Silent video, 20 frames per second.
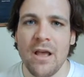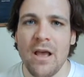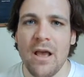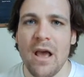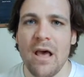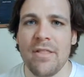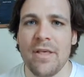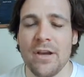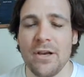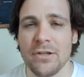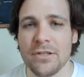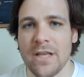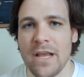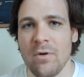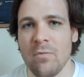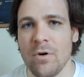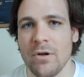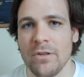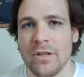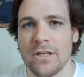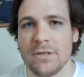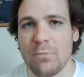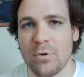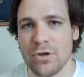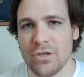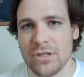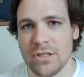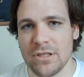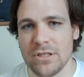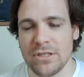and then you say, well, this
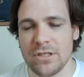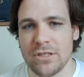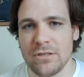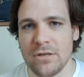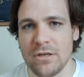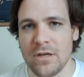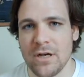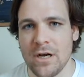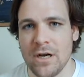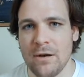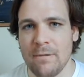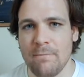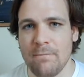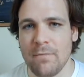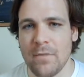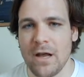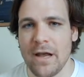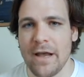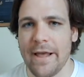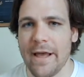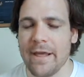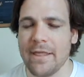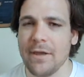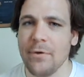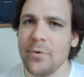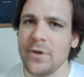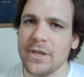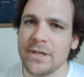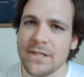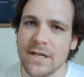person's, I think
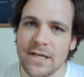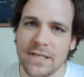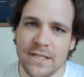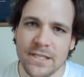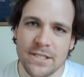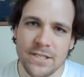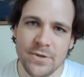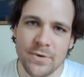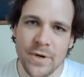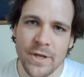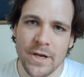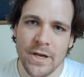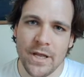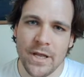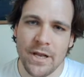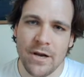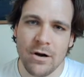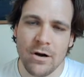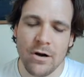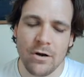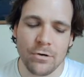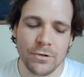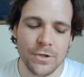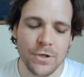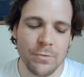we tend to do it in our culture,